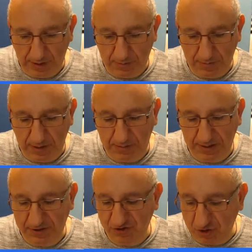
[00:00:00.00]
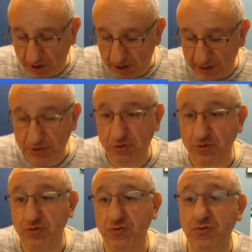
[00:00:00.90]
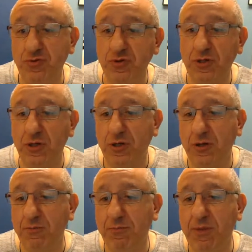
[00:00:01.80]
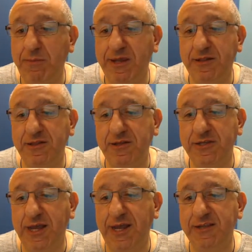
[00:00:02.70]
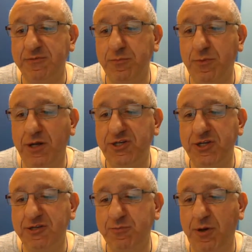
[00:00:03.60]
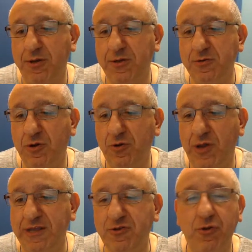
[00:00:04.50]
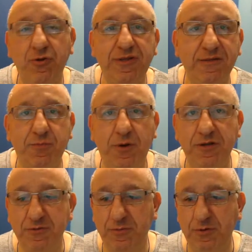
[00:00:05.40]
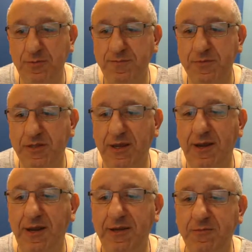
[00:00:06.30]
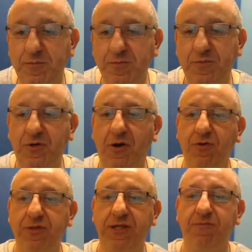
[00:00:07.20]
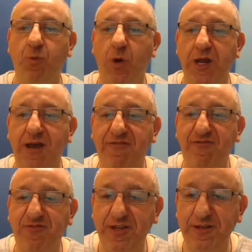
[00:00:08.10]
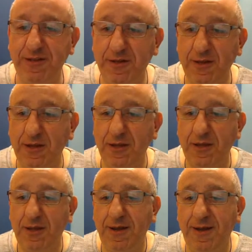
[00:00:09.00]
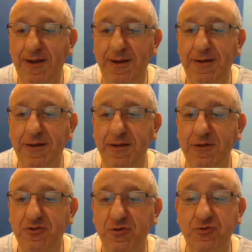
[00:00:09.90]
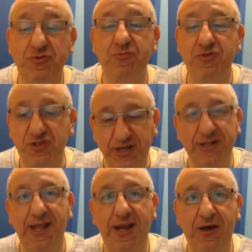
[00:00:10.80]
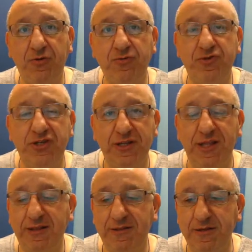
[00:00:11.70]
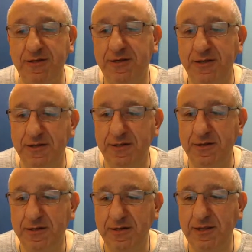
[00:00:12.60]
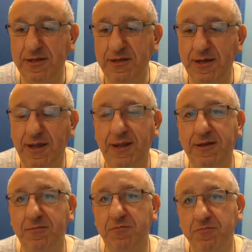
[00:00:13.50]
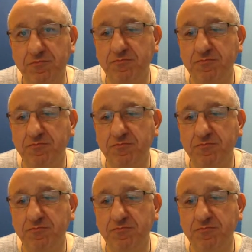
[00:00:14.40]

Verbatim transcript: maybe try to mimic this as much as as close as possible. Okay, I called it what I feel. Uh, uh, so check that out. Check that uh, uh, link and